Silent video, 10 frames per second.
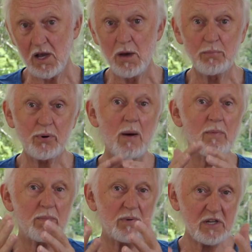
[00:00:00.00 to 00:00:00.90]

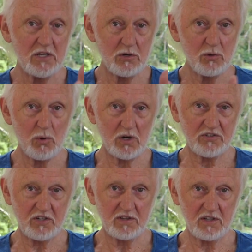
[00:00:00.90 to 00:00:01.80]
Probably you
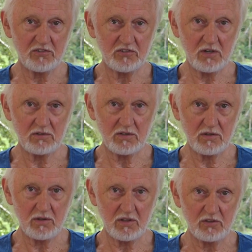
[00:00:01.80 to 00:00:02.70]
watching this don't
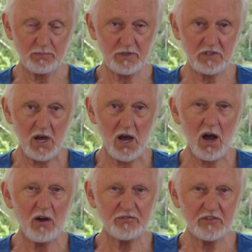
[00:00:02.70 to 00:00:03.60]
do this, but
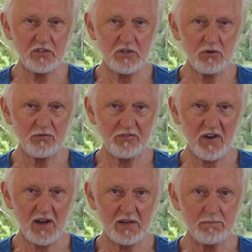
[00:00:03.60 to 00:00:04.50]
often you'll
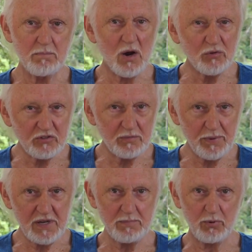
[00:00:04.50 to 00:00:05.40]
find most
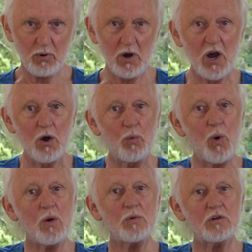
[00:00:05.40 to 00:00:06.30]
people
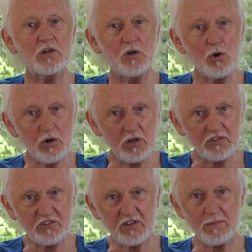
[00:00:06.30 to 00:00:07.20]
won't look
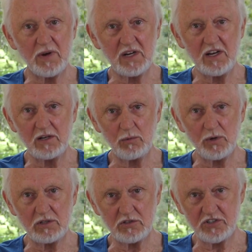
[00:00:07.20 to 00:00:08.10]
at somebody in a
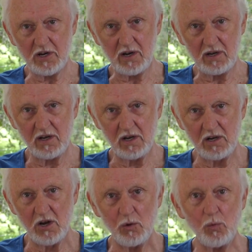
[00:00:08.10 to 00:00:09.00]
wheelchair,
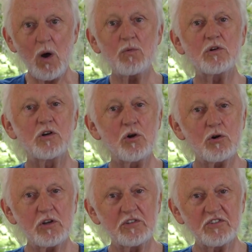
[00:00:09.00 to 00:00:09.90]
won't
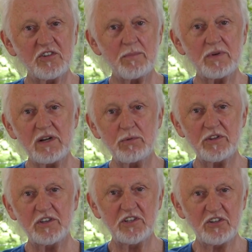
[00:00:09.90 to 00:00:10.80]
look at somebody
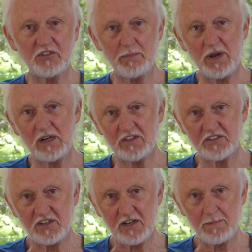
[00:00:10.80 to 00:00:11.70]
with a
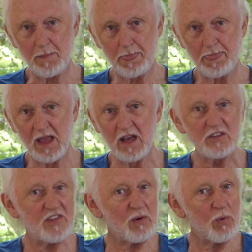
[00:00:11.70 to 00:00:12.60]
disability.
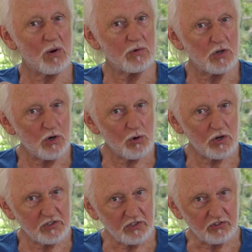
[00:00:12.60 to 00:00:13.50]
They won't look
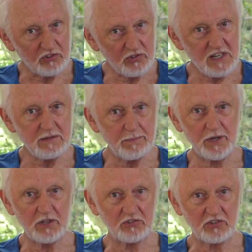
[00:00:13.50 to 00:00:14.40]
at a street
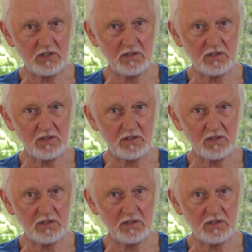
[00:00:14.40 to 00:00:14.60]
person,